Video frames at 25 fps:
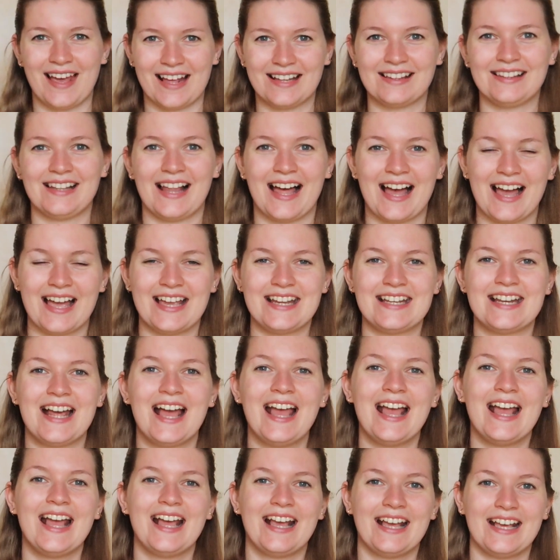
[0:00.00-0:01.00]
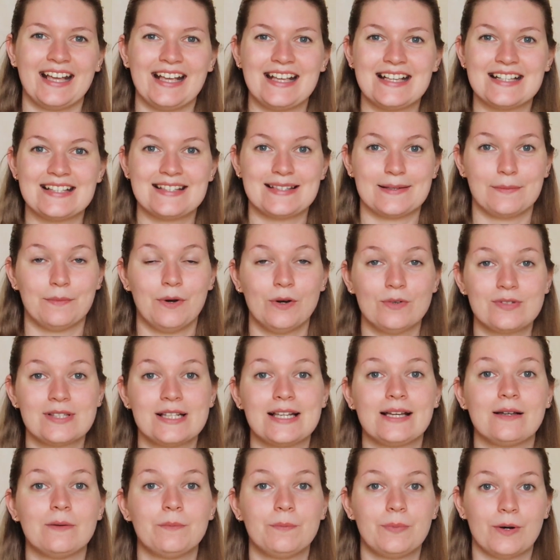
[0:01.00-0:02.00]
line is
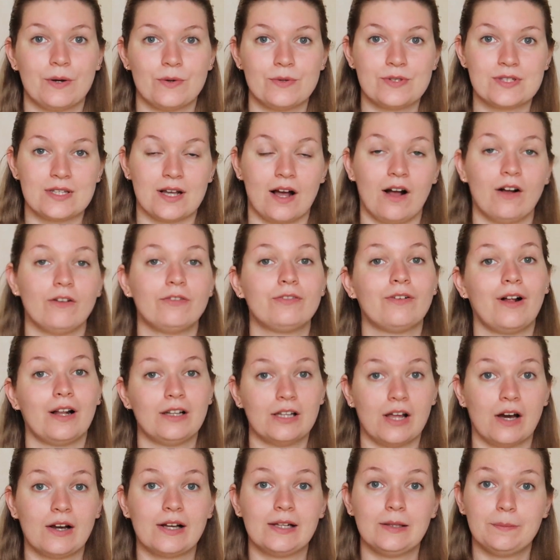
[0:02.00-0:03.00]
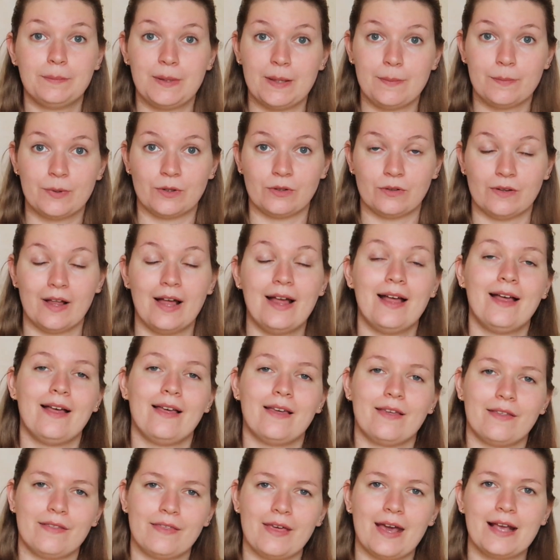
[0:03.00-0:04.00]
mostly composed of local people,
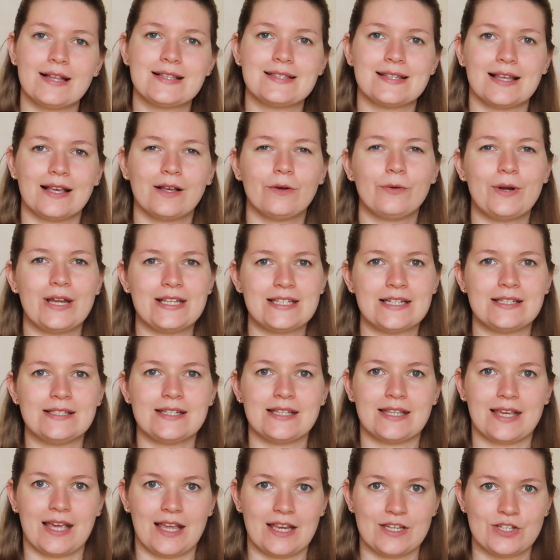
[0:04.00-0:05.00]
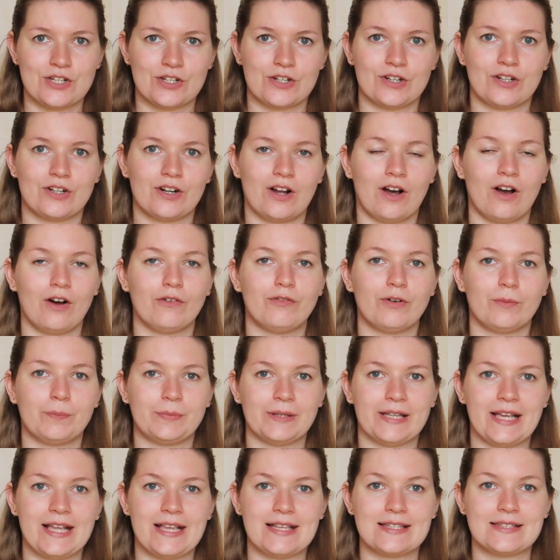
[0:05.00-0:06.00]
that's a great indicator of a
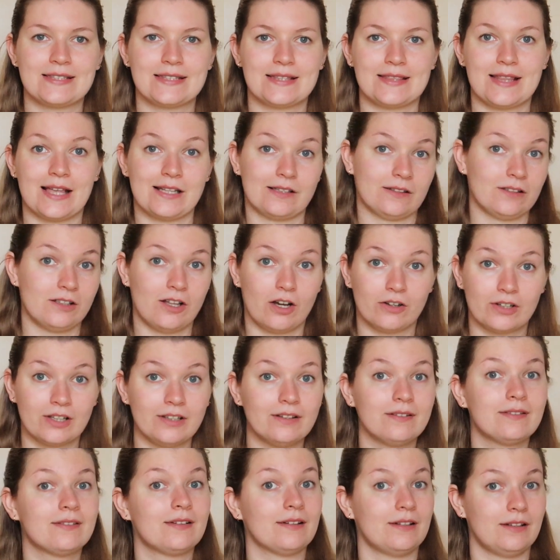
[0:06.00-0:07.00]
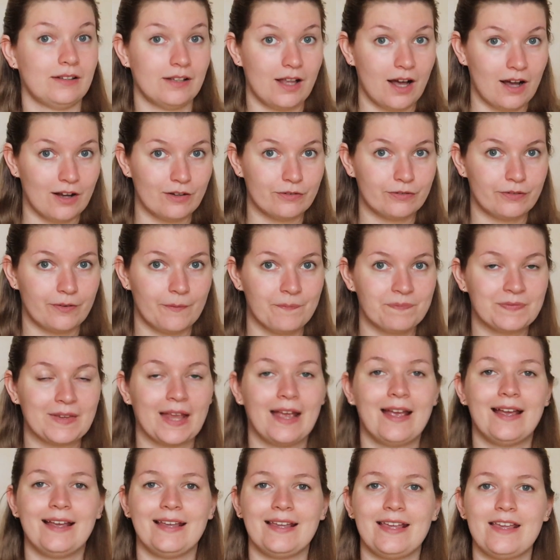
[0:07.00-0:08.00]
place that locals love.
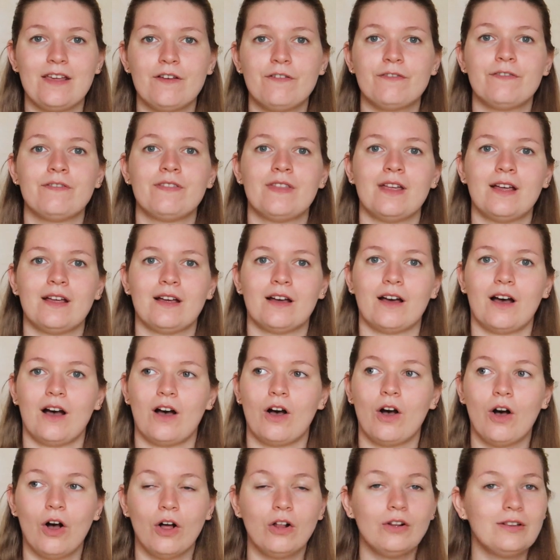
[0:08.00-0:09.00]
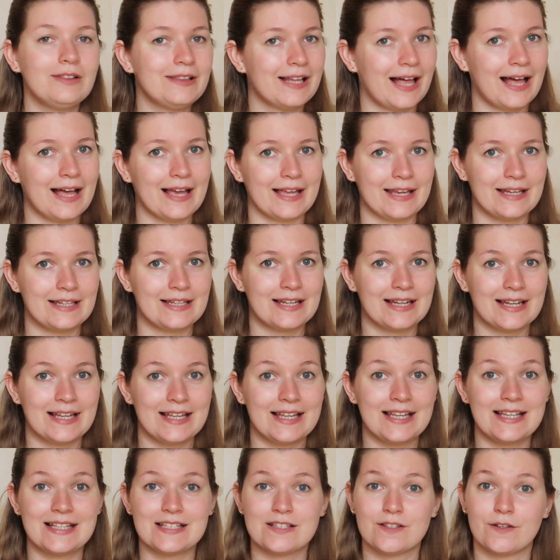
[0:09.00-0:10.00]
If the whole line
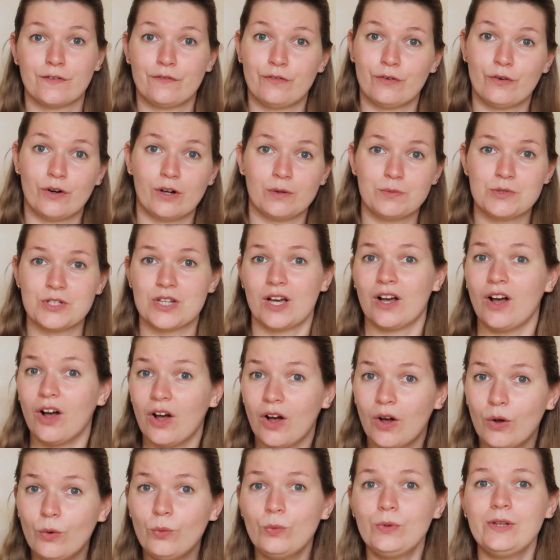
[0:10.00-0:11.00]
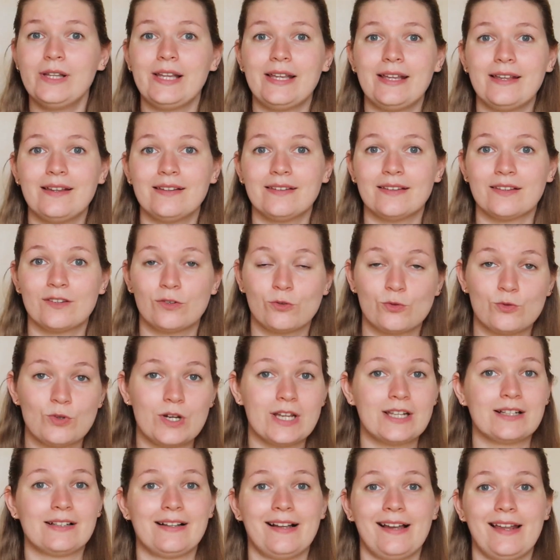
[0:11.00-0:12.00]
is formed only
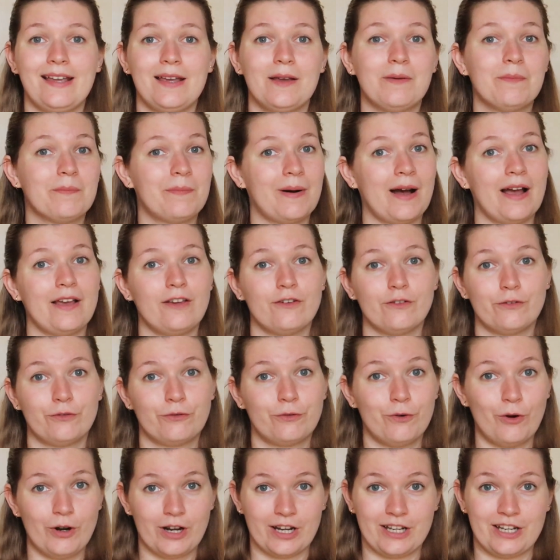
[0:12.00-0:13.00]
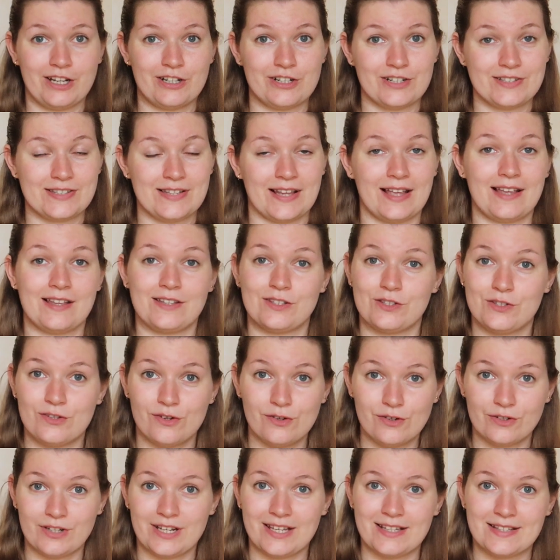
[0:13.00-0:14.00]
strictly by foreigners and
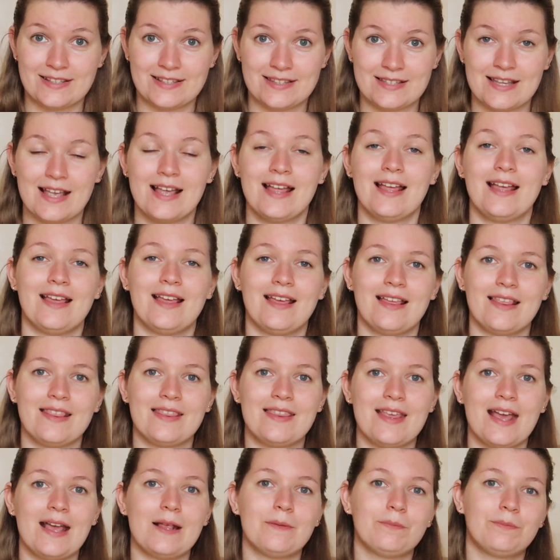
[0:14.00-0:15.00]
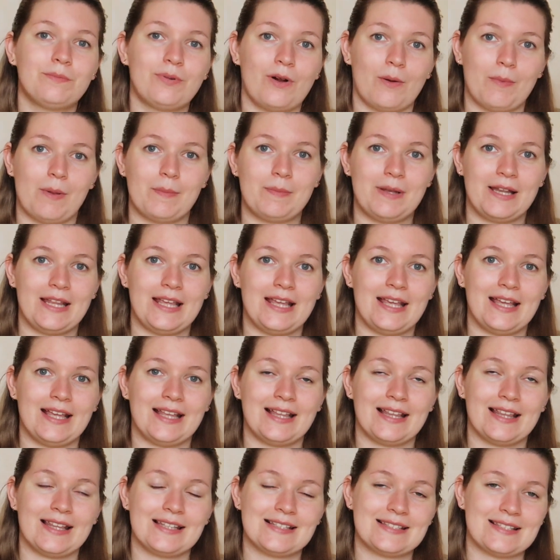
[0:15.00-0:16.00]
tourists, then probably
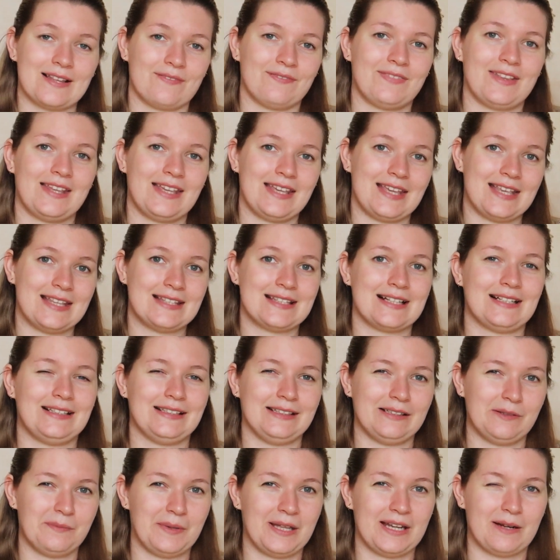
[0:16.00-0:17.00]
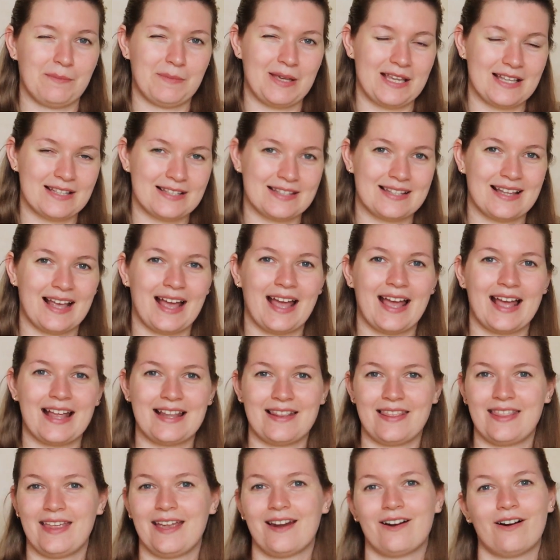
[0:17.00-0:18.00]
something is a little bit amiss,
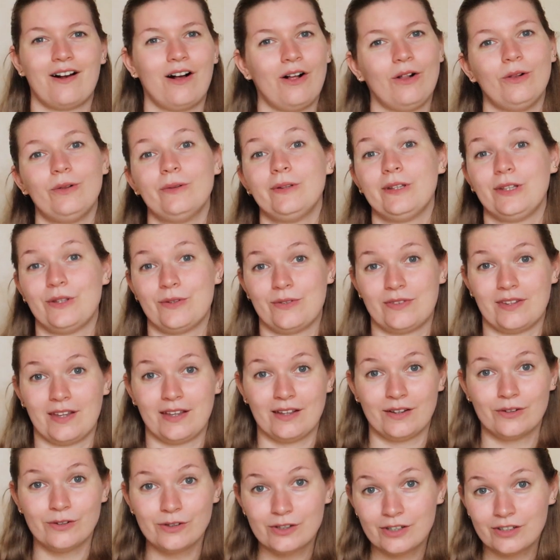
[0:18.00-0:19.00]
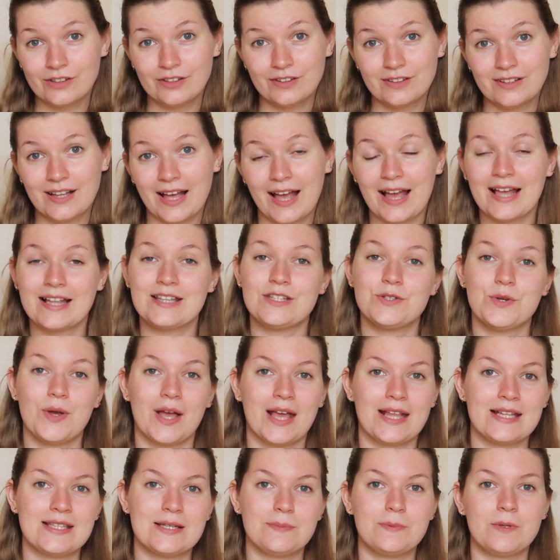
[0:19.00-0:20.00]
and they're all using Google, and you
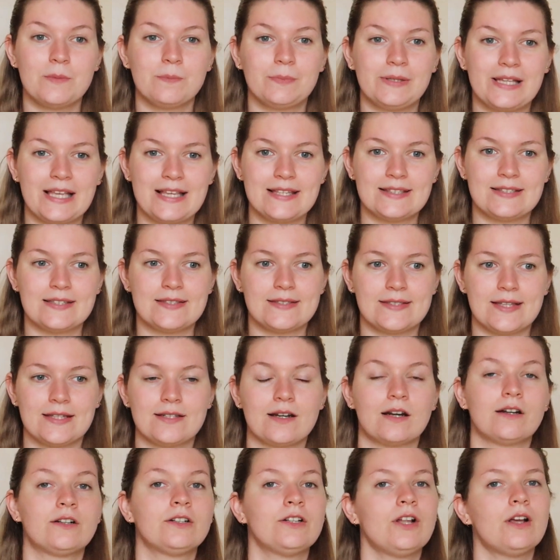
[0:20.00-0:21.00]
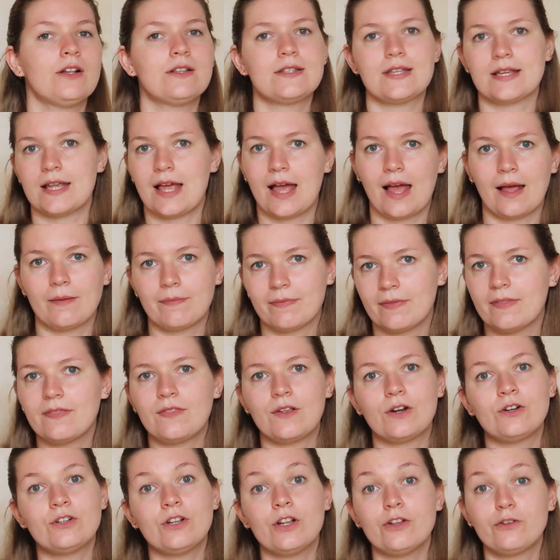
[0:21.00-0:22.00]
end up in places that are
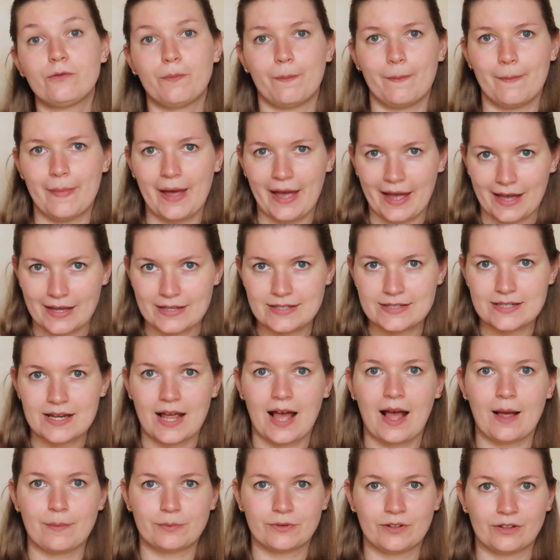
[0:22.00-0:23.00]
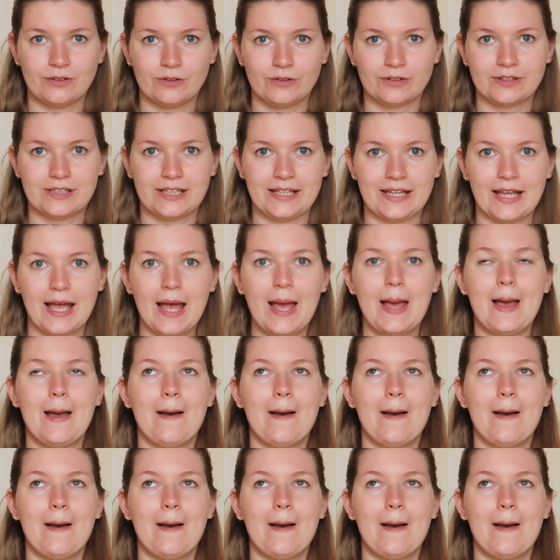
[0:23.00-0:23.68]
they're not bad, absolutely,